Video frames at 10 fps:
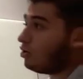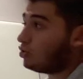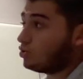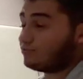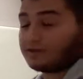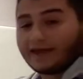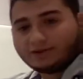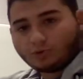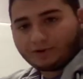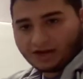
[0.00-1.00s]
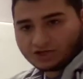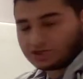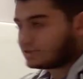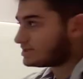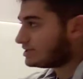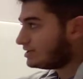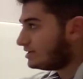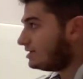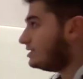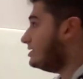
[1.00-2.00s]
all of the 8 operations,
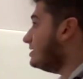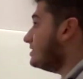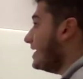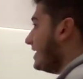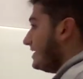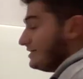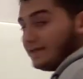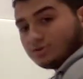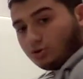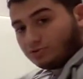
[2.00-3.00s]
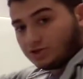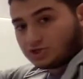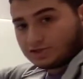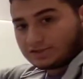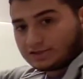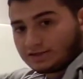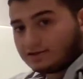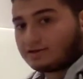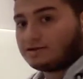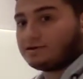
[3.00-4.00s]
like in that conditions
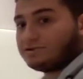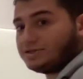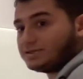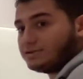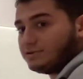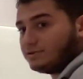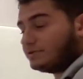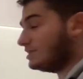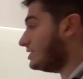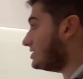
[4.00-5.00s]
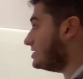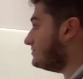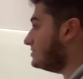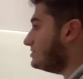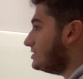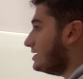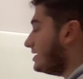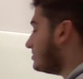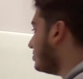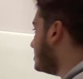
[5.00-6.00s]
written, given
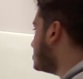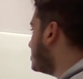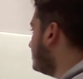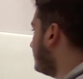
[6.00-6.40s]
at the question.